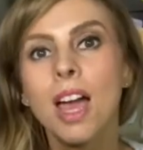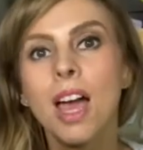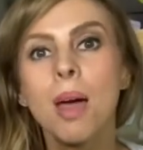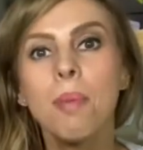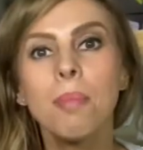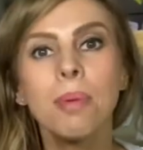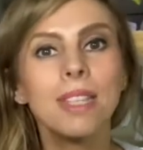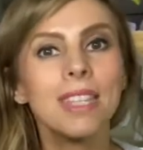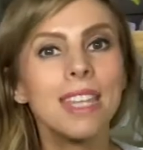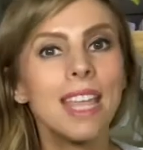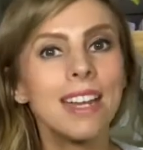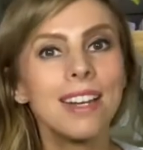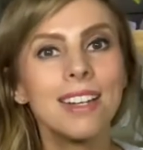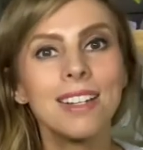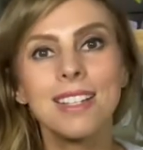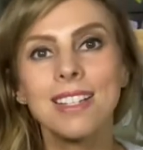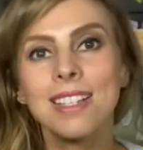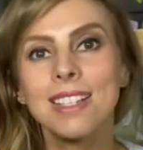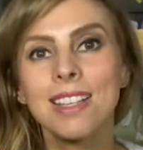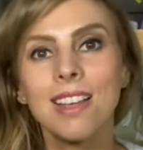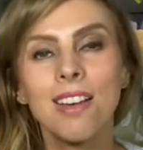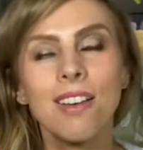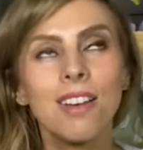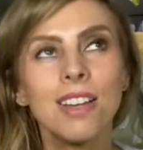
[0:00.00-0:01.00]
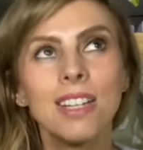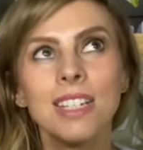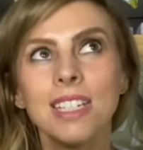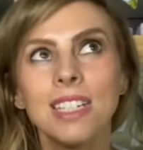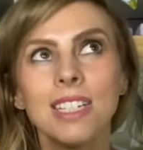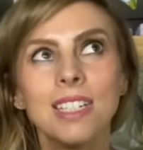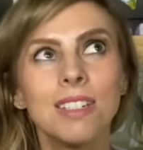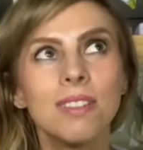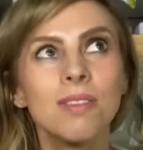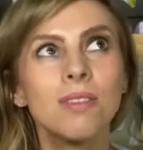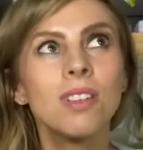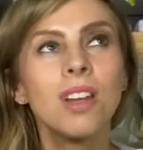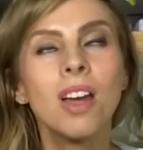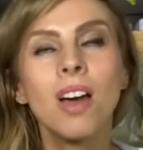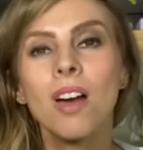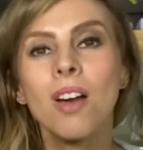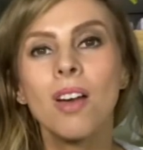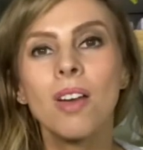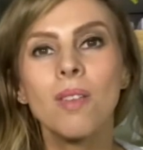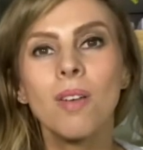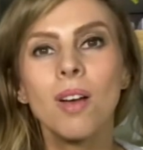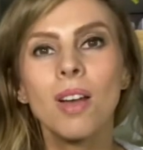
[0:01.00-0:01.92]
but then I decided no,